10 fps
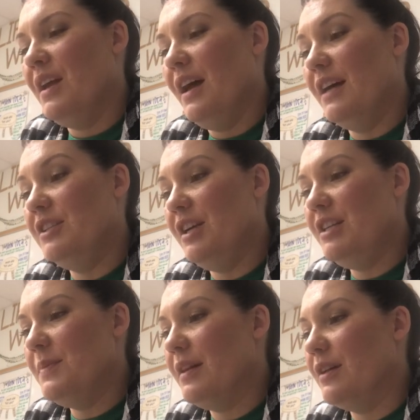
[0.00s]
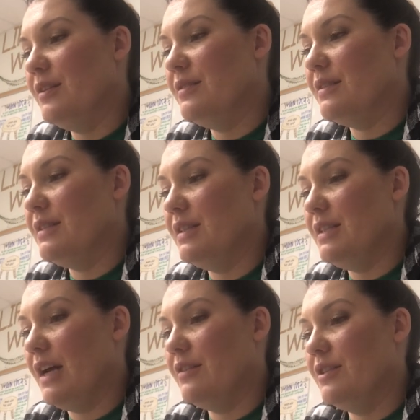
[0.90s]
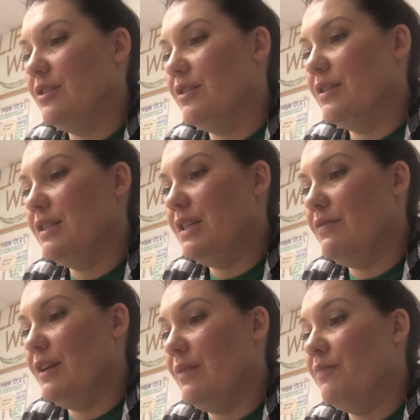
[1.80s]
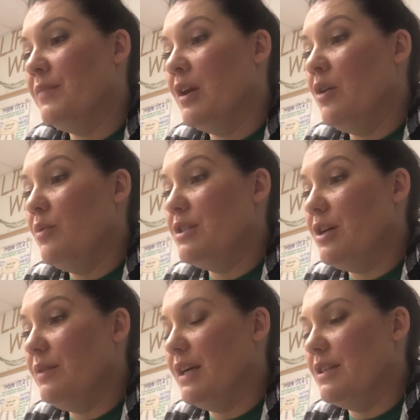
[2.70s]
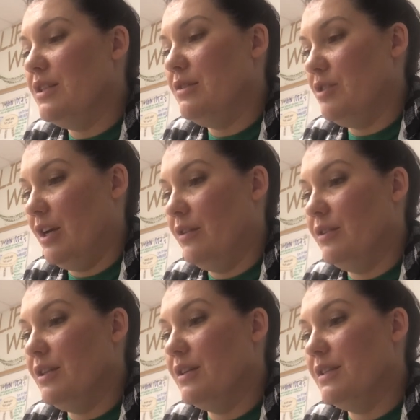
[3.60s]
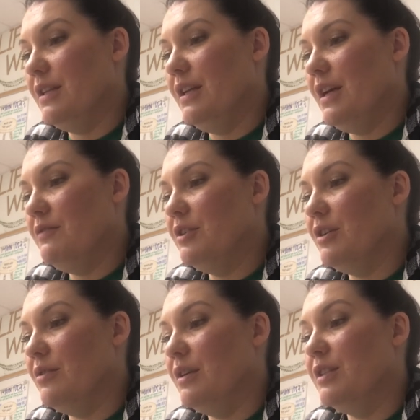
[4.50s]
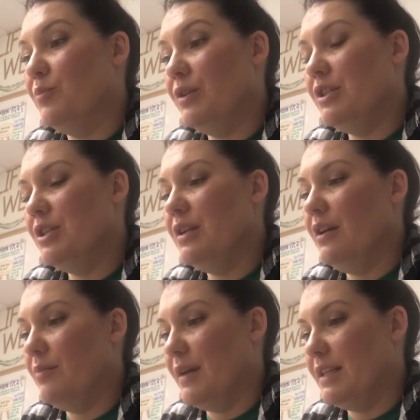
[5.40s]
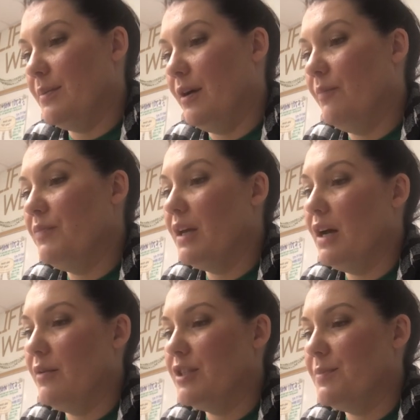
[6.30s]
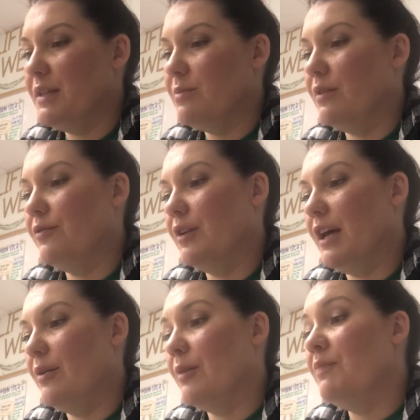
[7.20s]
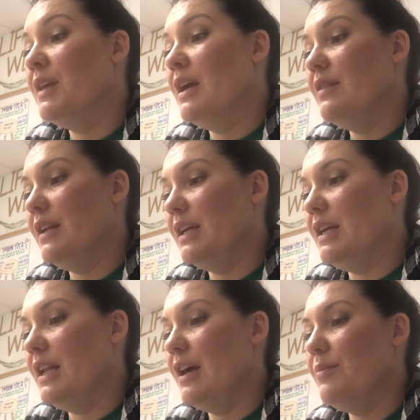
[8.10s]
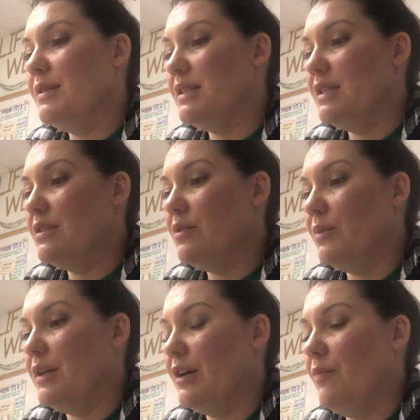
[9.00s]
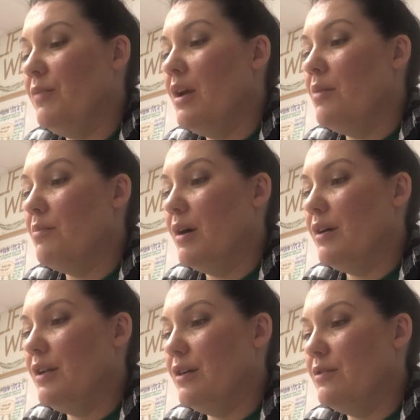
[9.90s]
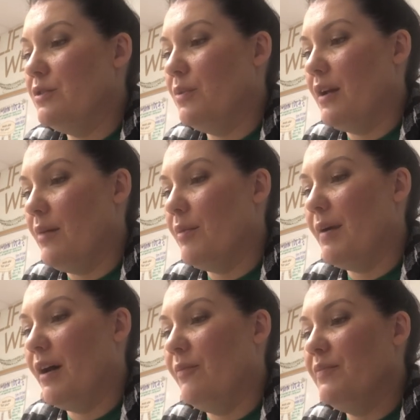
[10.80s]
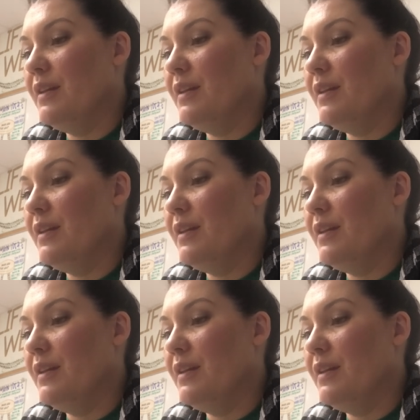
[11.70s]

I change my clothes and sit down and turn on the TV, which only has 2 channels. On Sunday afternoon, it's preaching and baseball. I watch baseball for an hour. Then I get up and sneak to the window. Ma knows what I'm about.